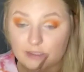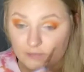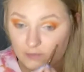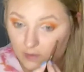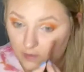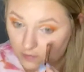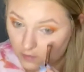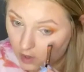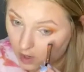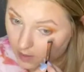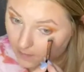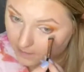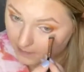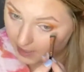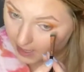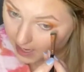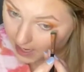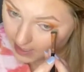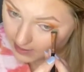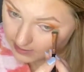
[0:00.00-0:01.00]
if you have
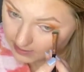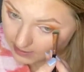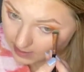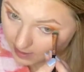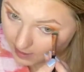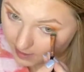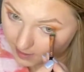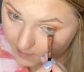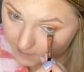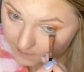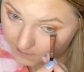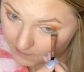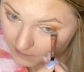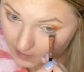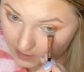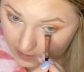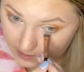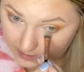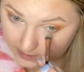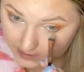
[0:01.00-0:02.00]
Comcast.
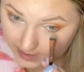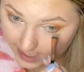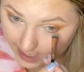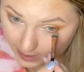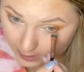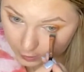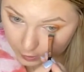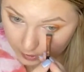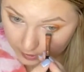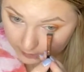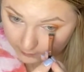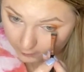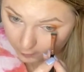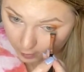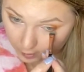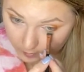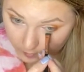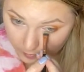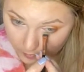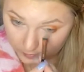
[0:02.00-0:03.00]
It's actually
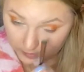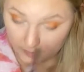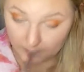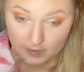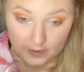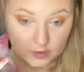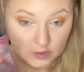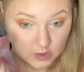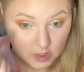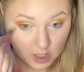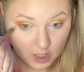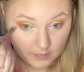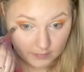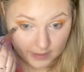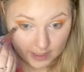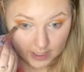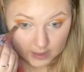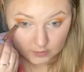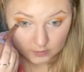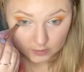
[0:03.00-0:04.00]
affordable compared to
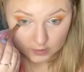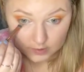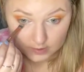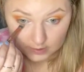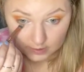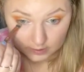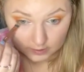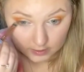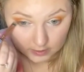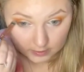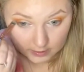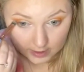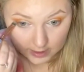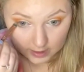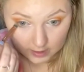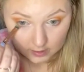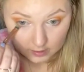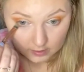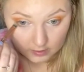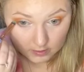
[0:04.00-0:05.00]
Comcast, which is literally
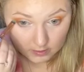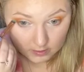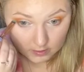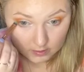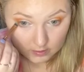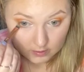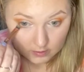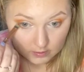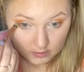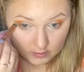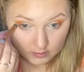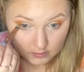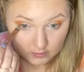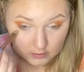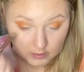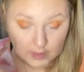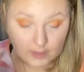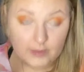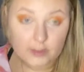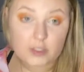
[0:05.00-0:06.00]
like
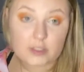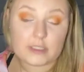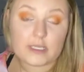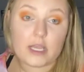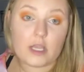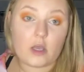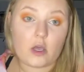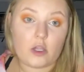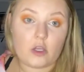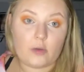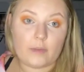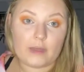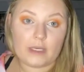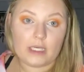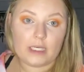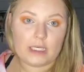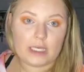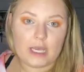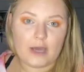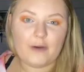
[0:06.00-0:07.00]
let me just take all your
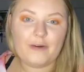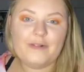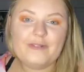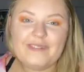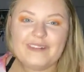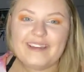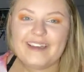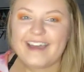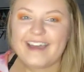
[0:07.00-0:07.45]
money now.